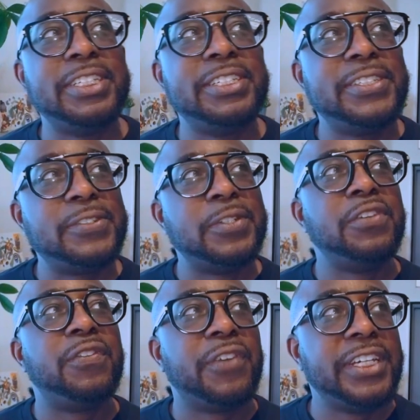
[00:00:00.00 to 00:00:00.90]
We
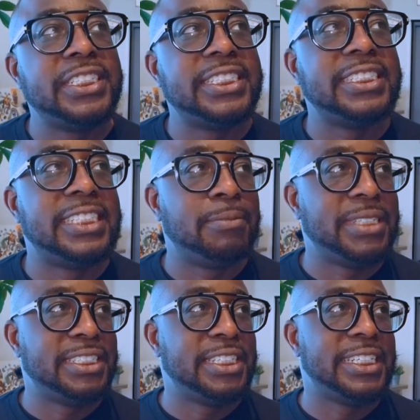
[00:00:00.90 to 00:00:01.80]
we first
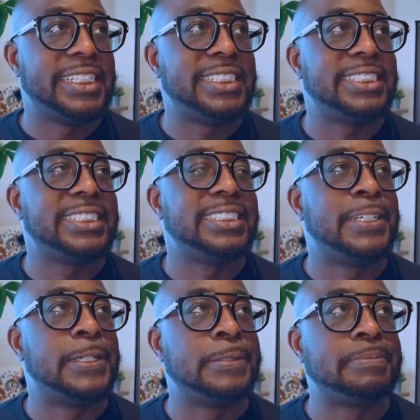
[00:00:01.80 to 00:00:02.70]
jumped into this, you
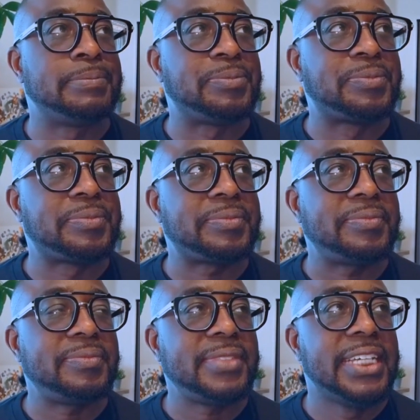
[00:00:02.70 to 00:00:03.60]
know.
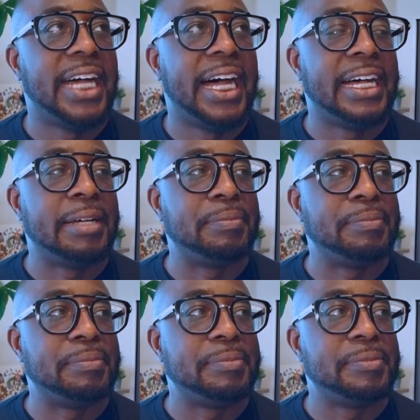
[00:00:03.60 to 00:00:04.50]
Um,